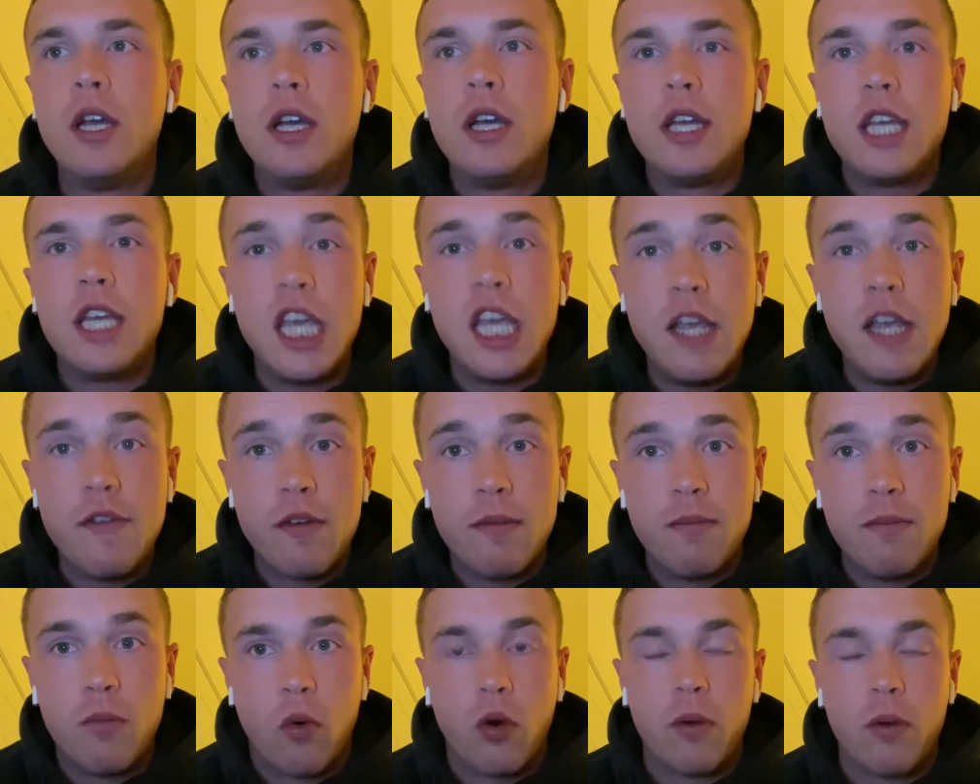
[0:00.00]
even
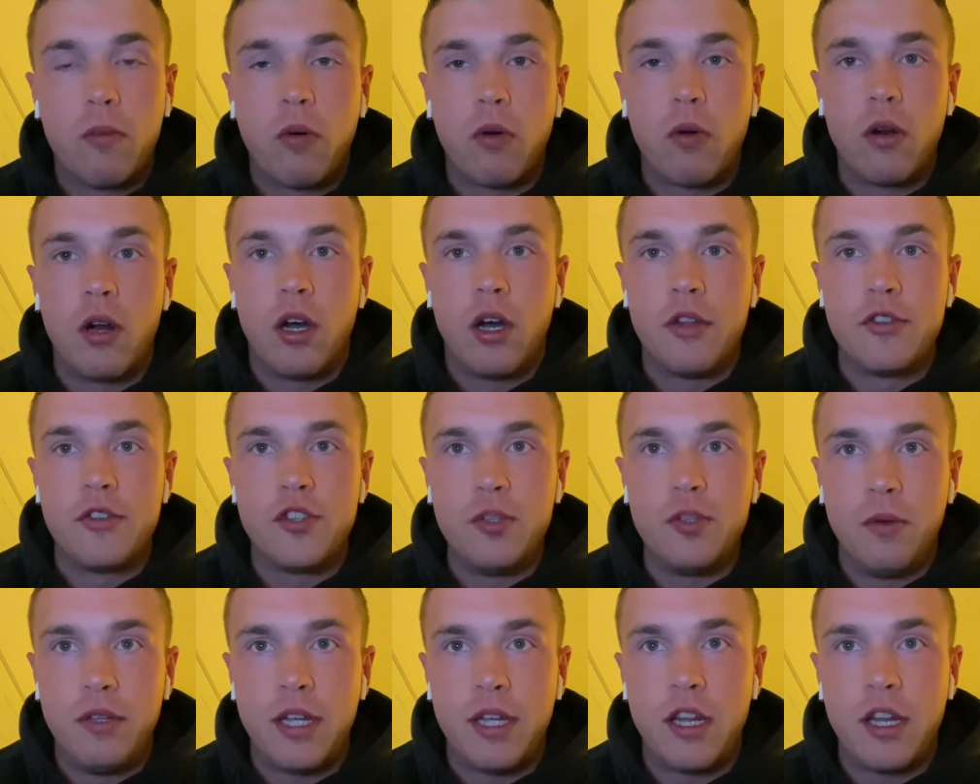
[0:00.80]
more important on the
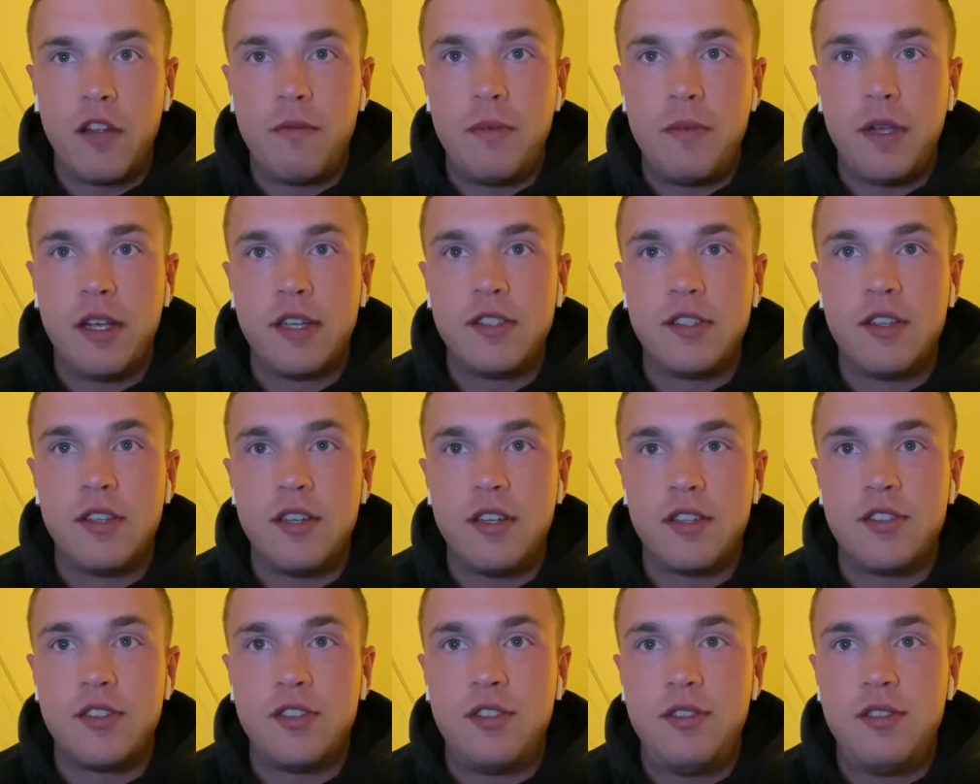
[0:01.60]
sumo deadlift, because
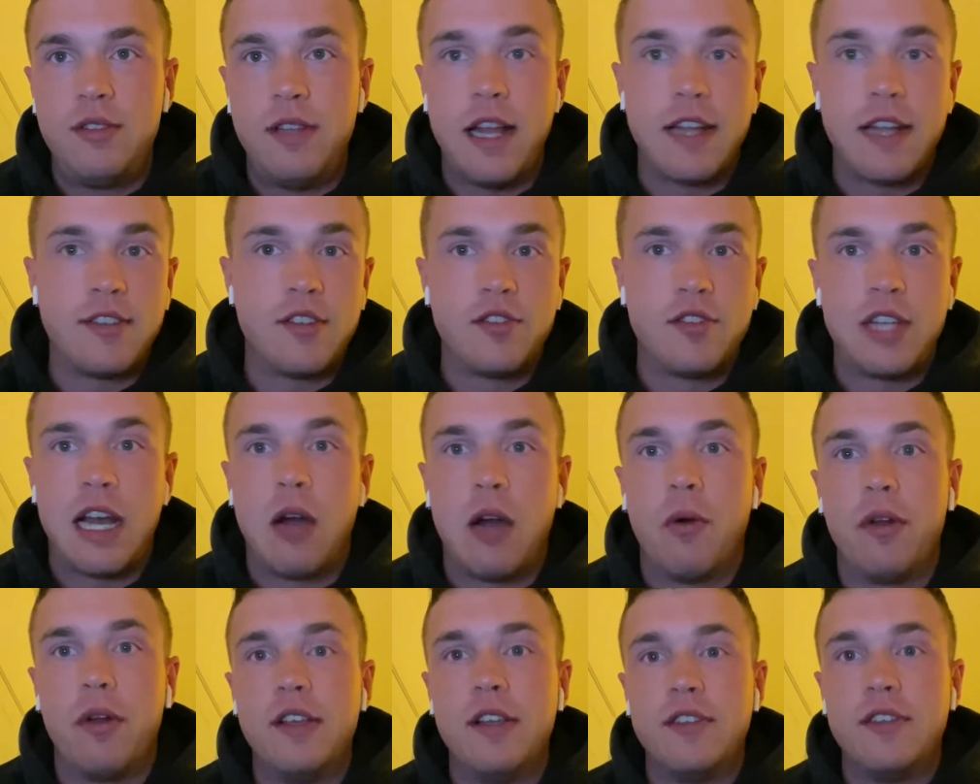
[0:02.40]
that's just
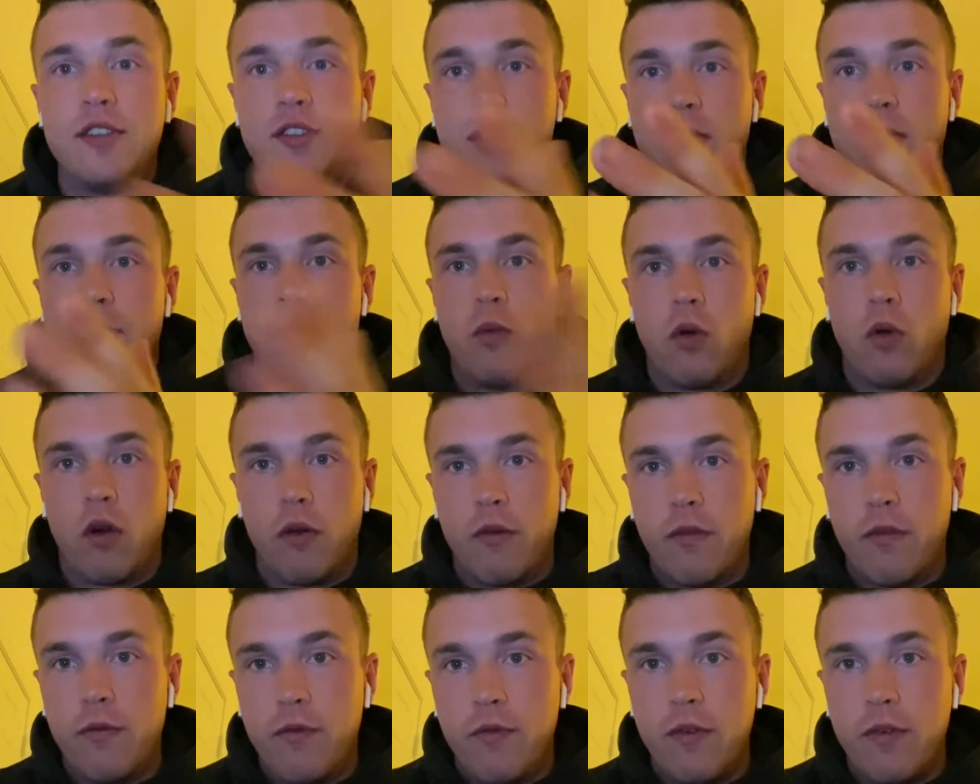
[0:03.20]
how it is. It's a little bit more
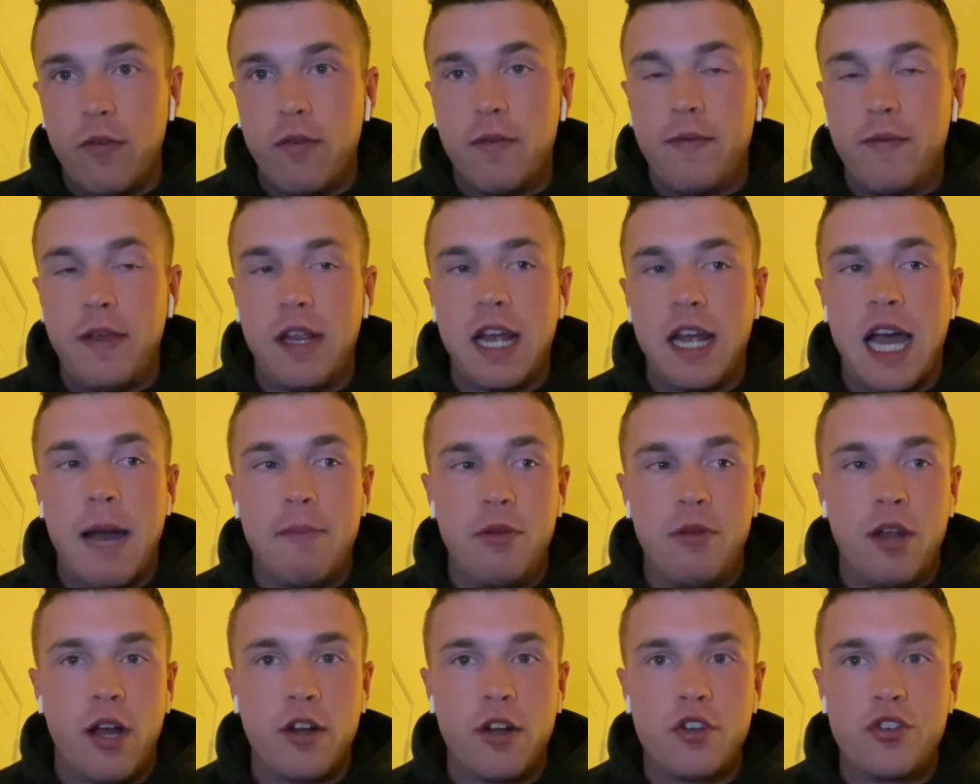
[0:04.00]
feet
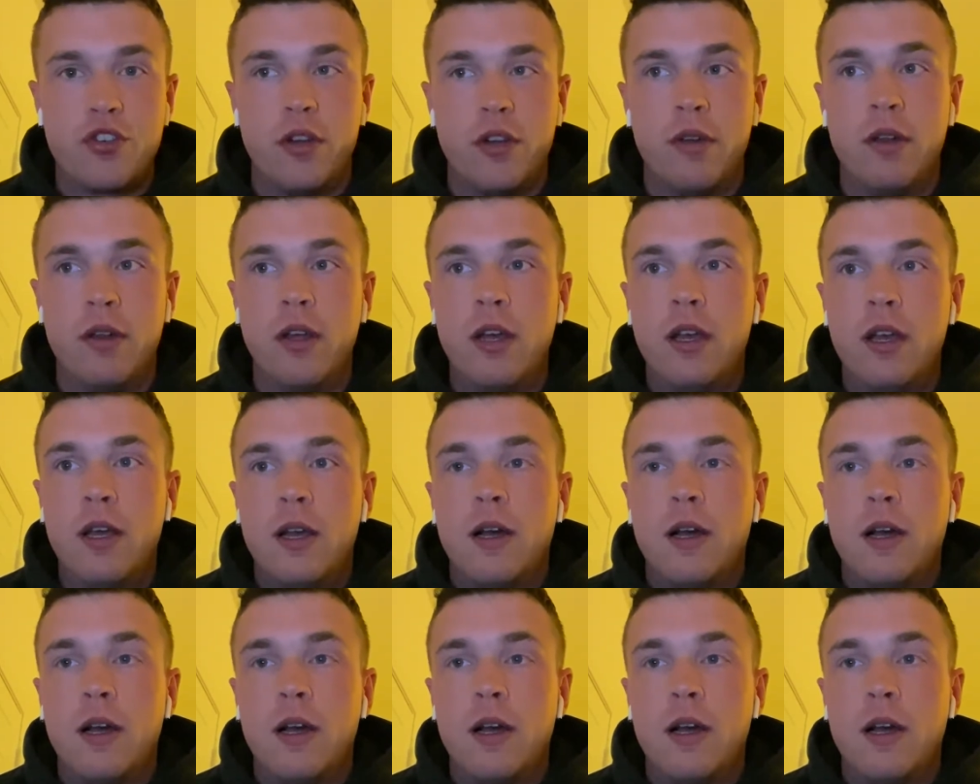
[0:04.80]
abduction.